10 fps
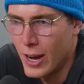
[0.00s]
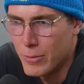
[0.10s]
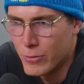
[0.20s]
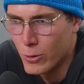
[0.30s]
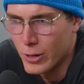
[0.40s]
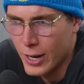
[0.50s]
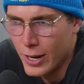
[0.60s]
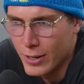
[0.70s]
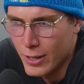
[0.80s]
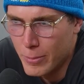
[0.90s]
right, before we get out
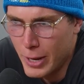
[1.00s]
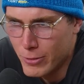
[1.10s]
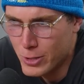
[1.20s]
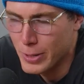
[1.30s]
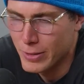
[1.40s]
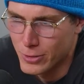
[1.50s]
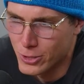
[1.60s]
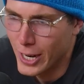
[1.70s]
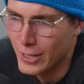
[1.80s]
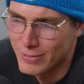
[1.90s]
of here though, mad respect for
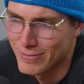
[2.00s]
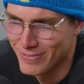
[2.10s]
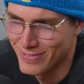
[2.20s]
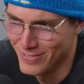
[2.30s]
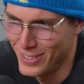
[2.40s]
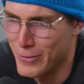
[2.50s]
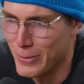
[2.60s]
Trac. Love